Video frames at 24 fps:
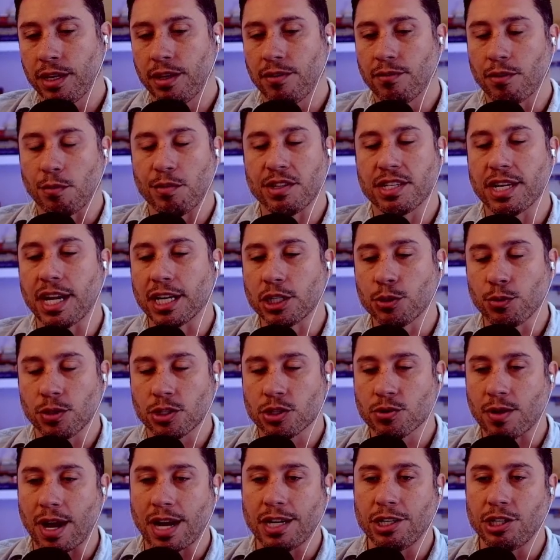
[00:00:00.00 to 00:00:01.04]
From a sexual
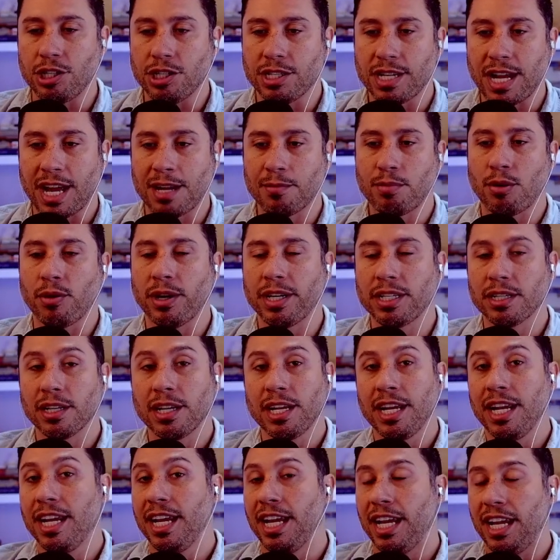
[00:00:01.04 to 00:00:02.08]
strategy standpoint,
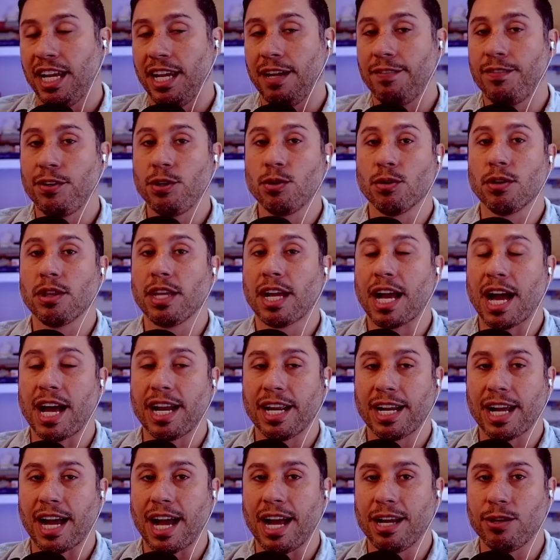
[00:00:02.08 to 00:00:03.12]
if you are the
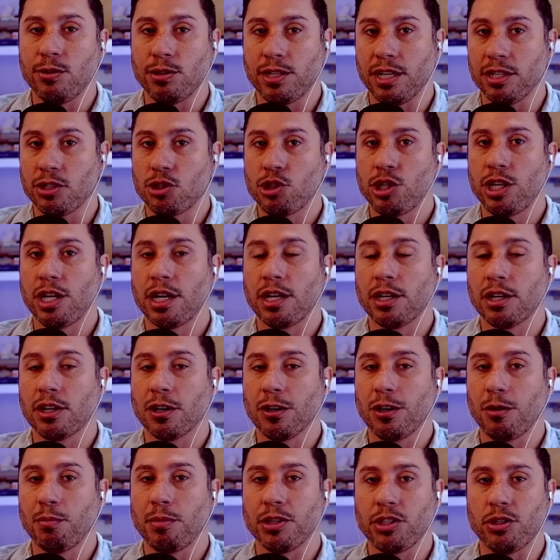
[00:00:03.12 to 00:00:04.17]
kind of guy who does cheat on a
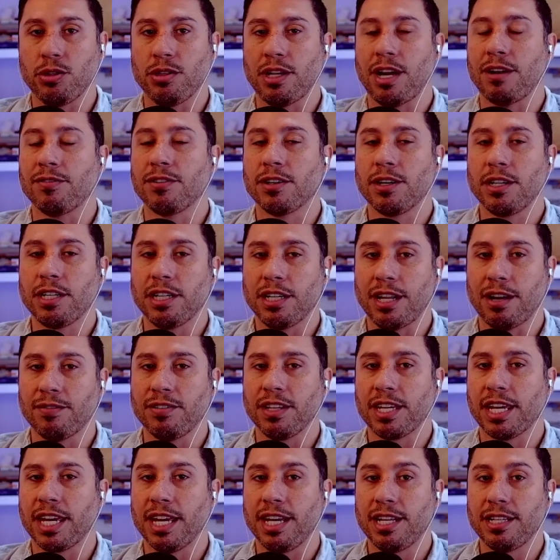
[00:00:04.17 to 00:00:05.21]
girl, but you love her and you love
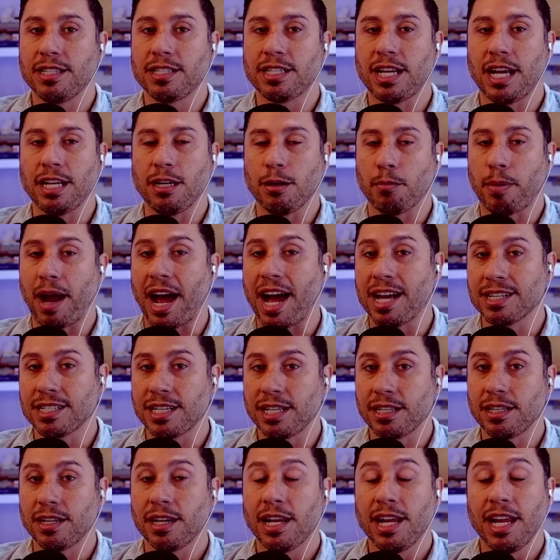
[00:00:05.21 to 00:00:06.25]
the kids and you're past
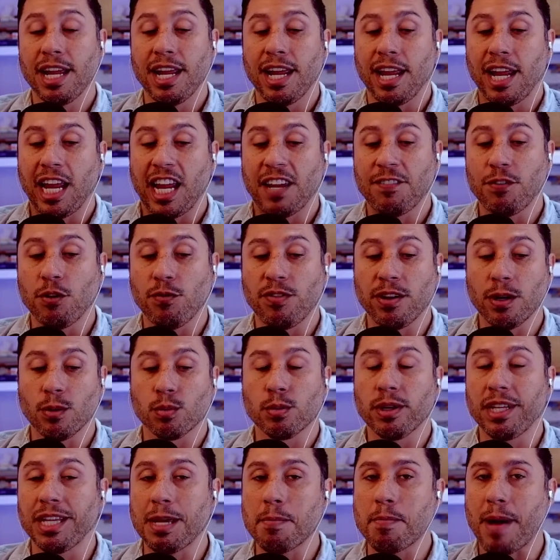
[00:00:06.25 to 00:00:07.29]
it, if you feel
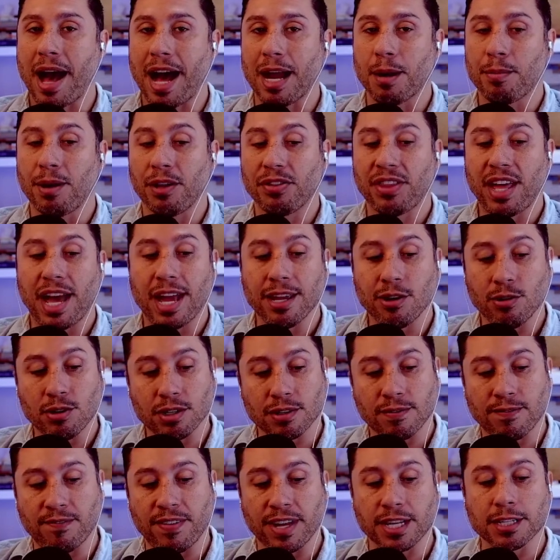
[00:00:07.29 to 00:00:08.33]
really bad about that, you
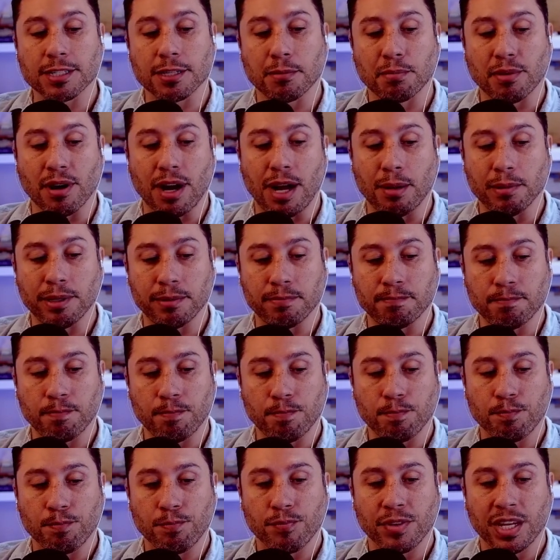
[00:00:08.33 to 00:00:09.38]
just fix the problem.
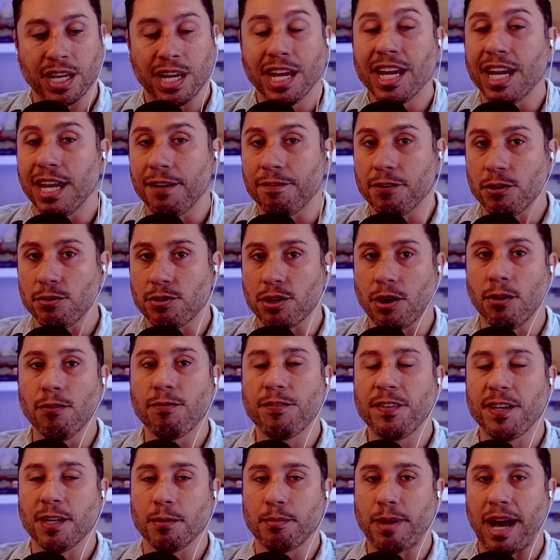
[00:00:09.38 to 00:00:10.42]
If you
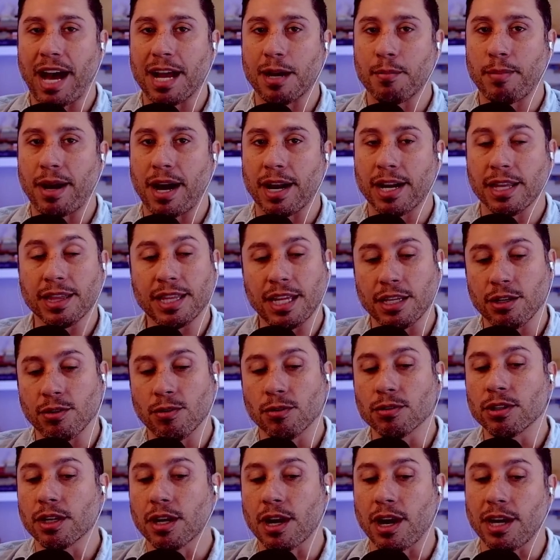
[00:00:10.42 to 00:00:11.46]
don't feel bad about it, then you
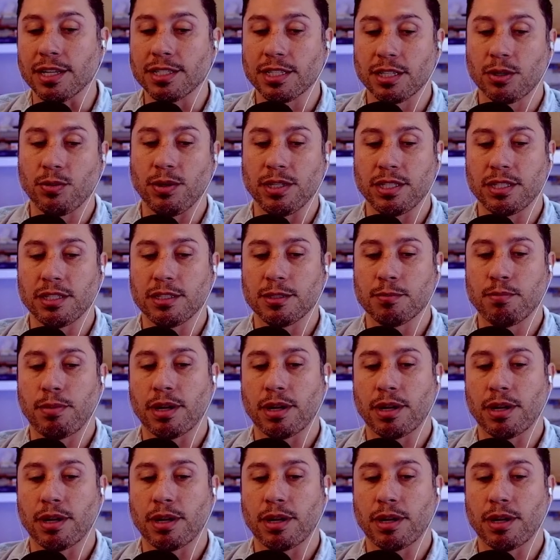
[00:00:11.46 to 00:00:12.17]
own the consequences.